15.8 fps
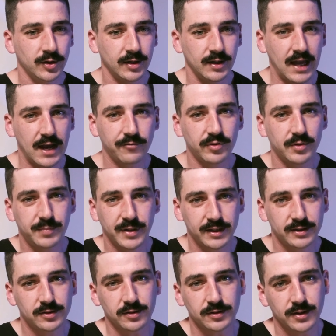every
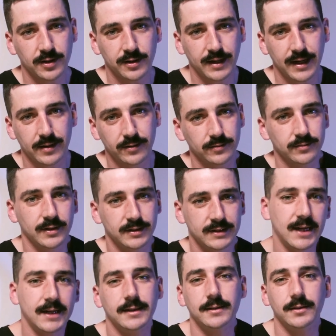picture turned out
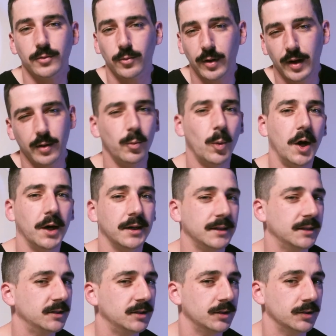exactly the way I wanted
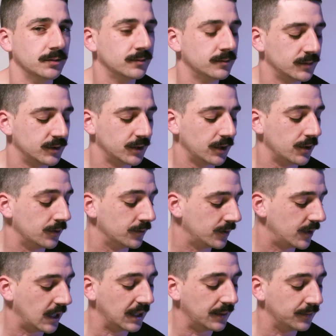it to. So
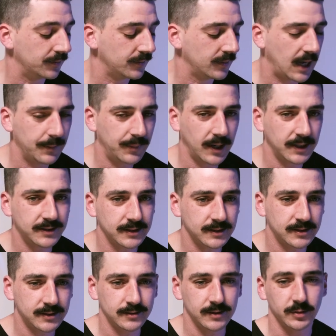I bought
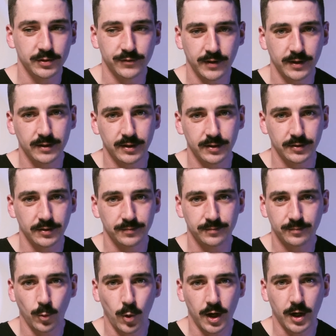this. It was a fun little
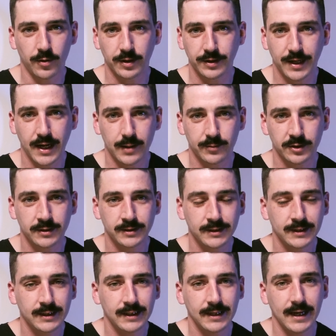walk around camera,
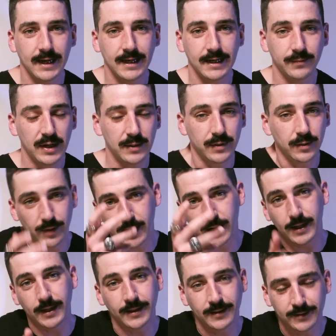and it made me
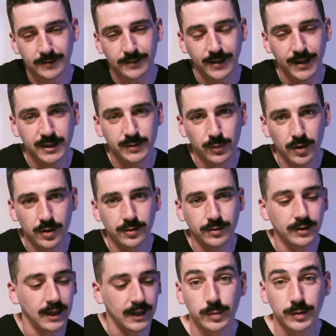buy the X-Pro,
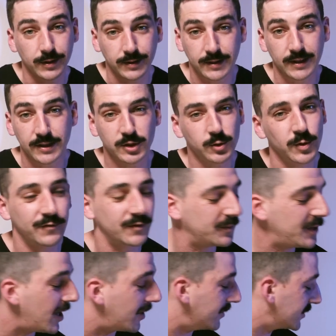and it's history from
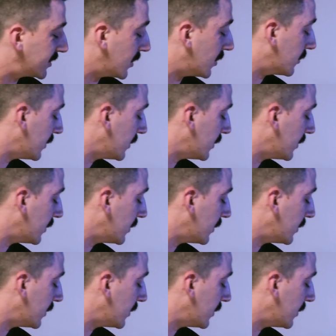there. So